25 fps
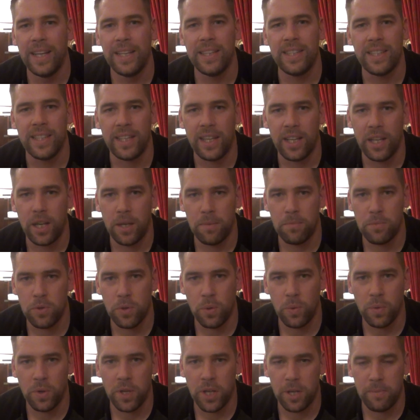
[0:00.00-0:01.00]
Today I'm
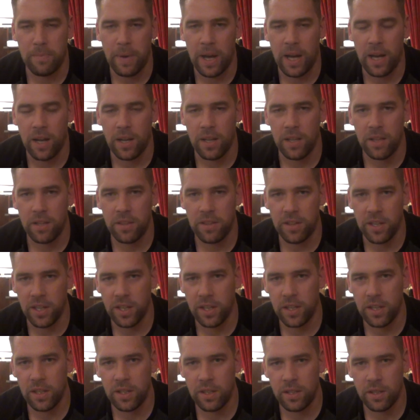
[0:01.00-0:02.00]
talking about
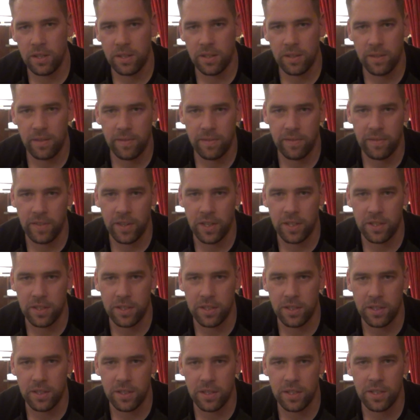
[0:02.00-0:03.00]
thinking
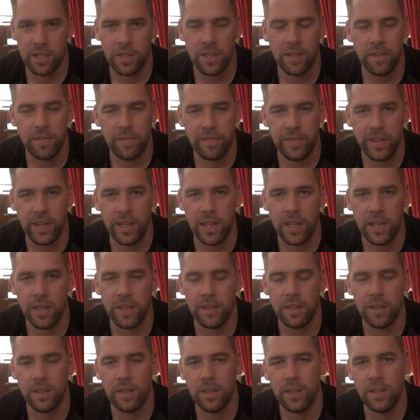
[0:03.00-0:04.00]
versus feeling.